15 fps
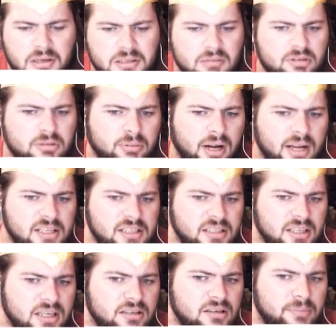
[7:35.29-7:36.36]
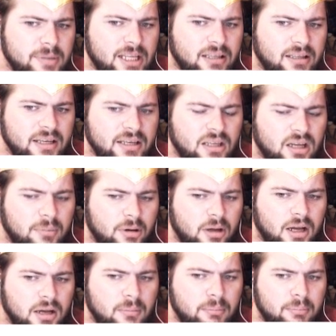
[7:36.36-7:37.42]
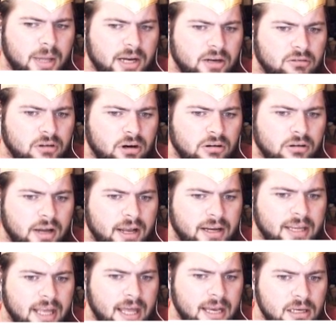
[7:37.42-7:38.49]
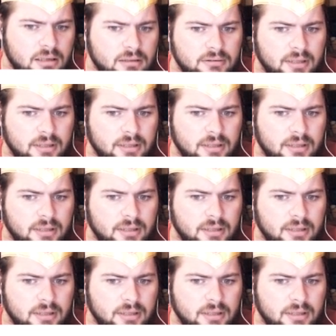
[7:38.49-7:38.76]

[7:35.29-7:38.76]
Some sprites need to be cleaned up betterer again,